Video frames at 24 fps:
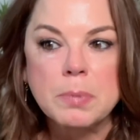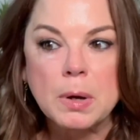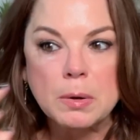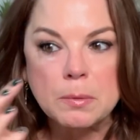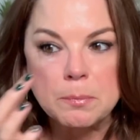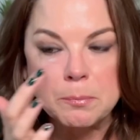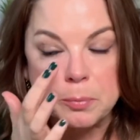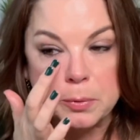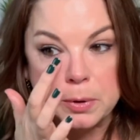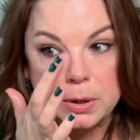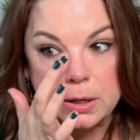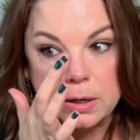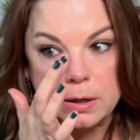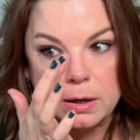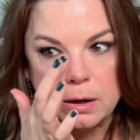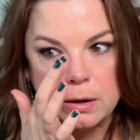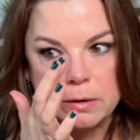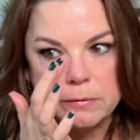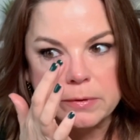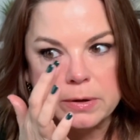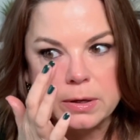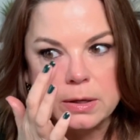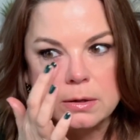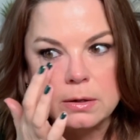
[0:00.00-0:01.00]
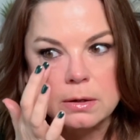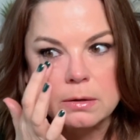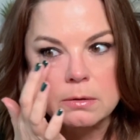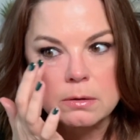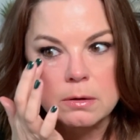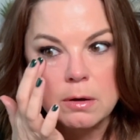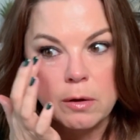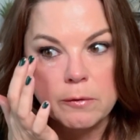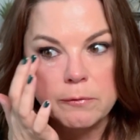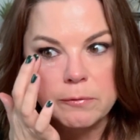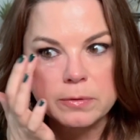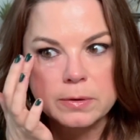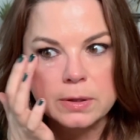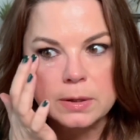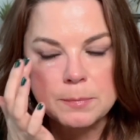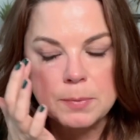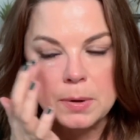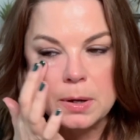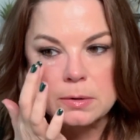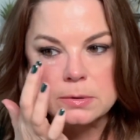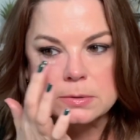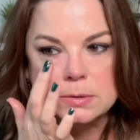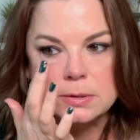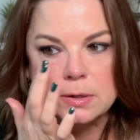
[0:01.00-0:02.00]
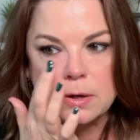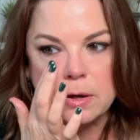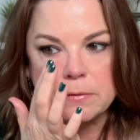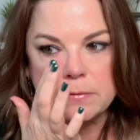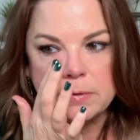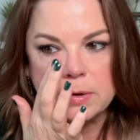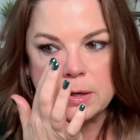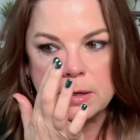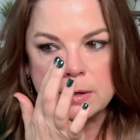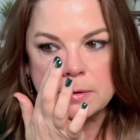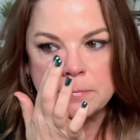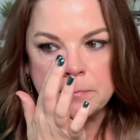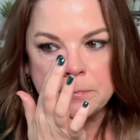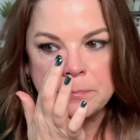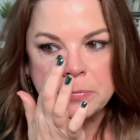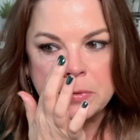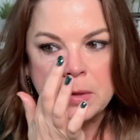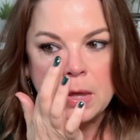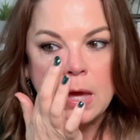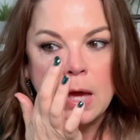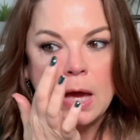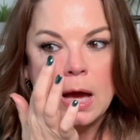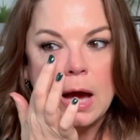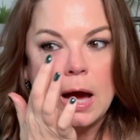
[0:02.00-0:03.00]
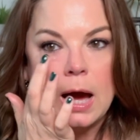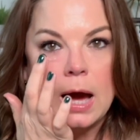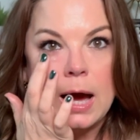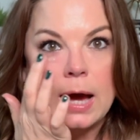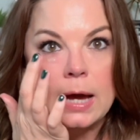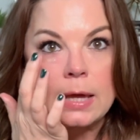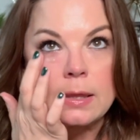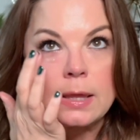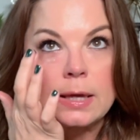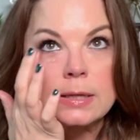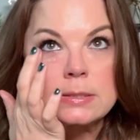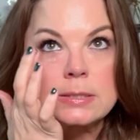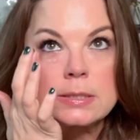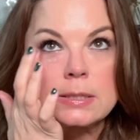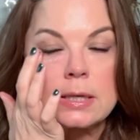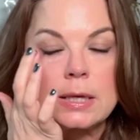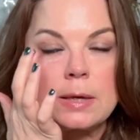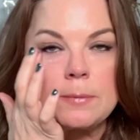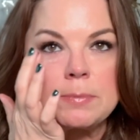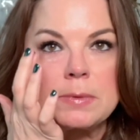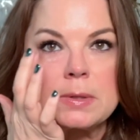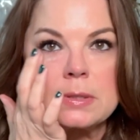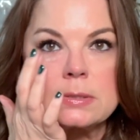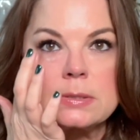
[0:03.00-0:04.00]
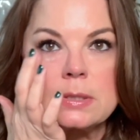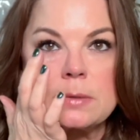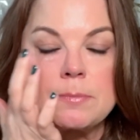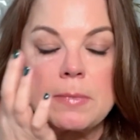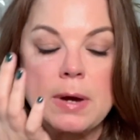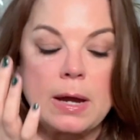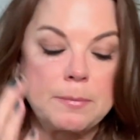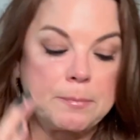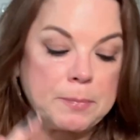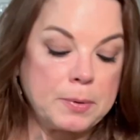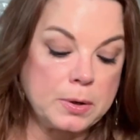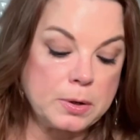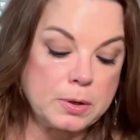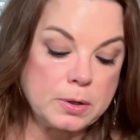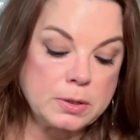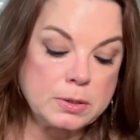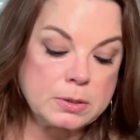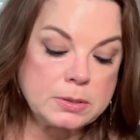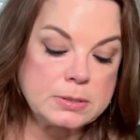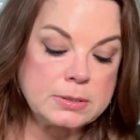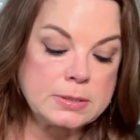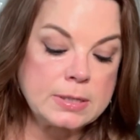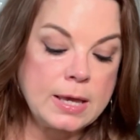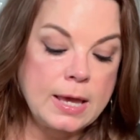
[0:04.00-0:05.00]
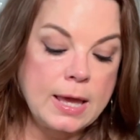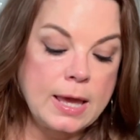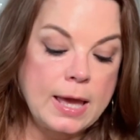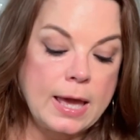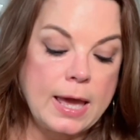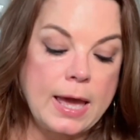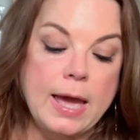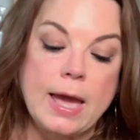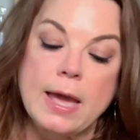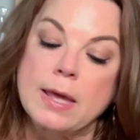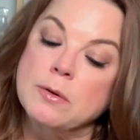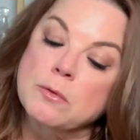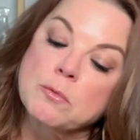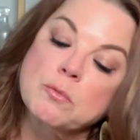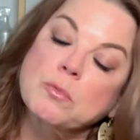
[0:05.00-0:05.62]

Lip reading: pre-COVID and hopefully post-COVID. I like to keep this in my purse and